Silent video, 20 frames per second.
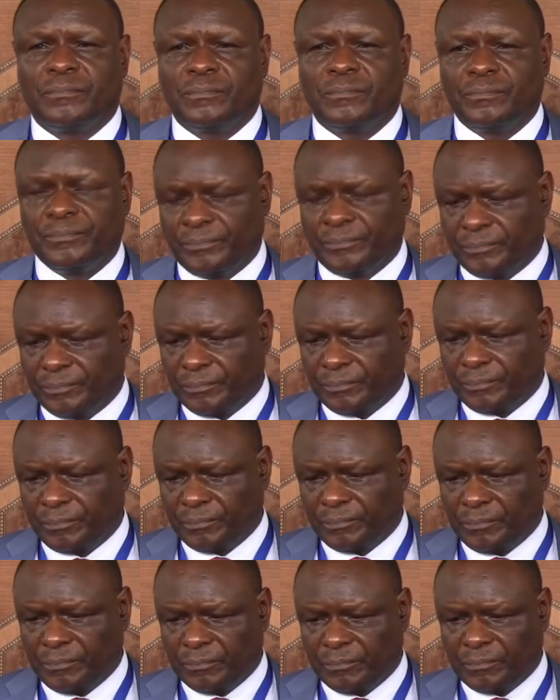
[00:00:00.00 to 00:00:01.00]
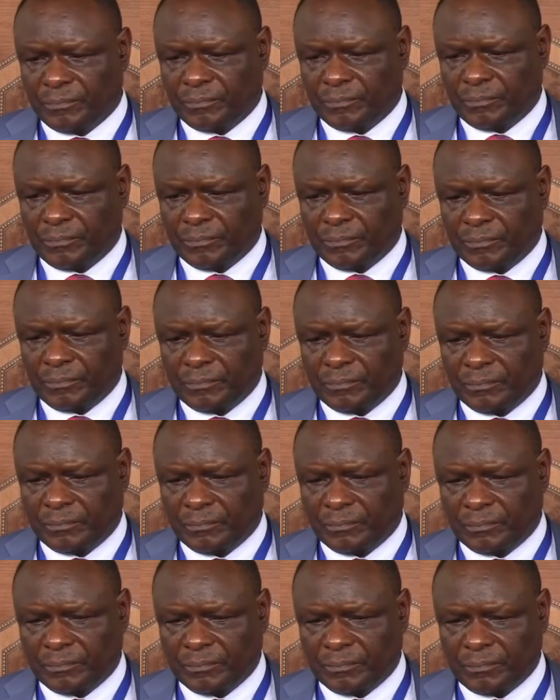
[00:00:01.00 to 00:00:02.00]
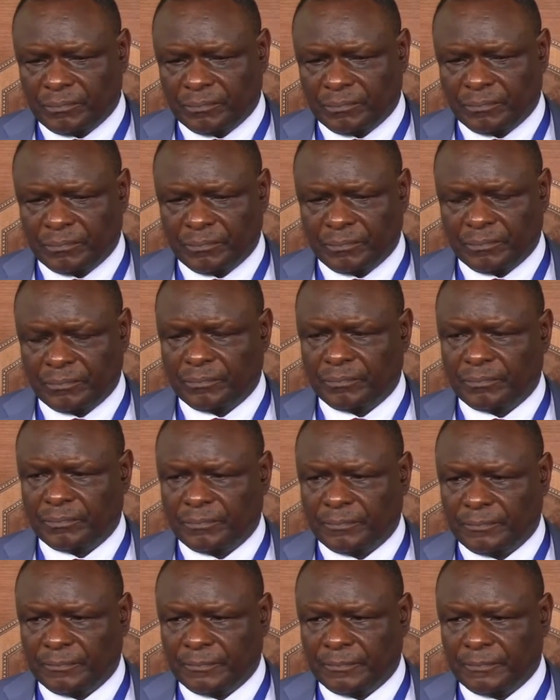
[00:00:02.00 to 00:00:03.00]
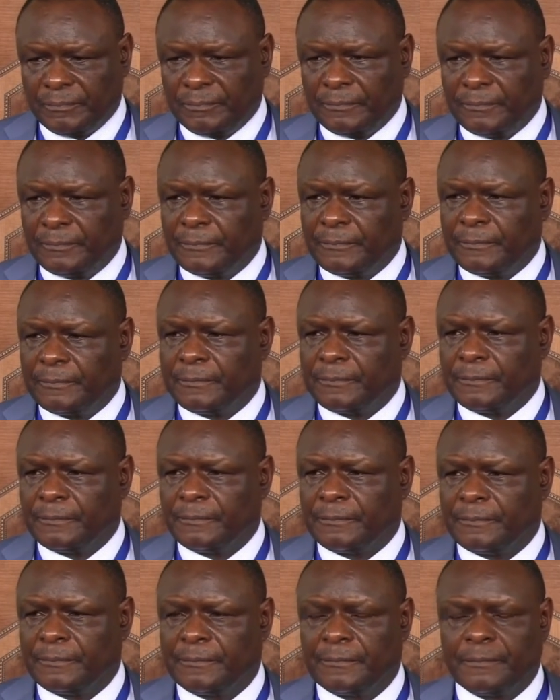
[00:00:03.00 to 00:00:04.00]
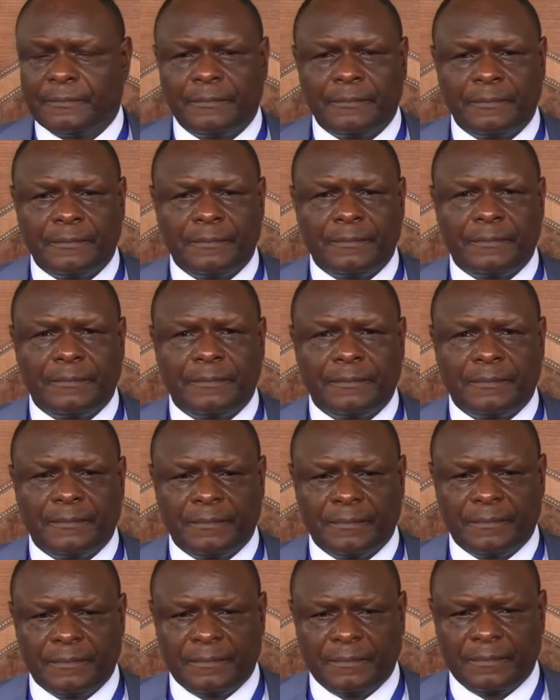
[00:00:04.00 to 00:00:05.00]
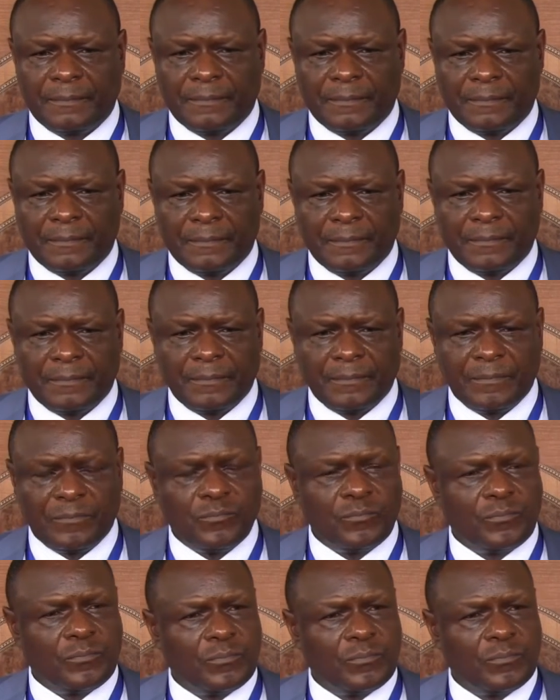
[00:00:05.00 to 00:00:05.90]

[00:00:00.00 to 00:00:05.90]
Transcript: This person isn't speaking.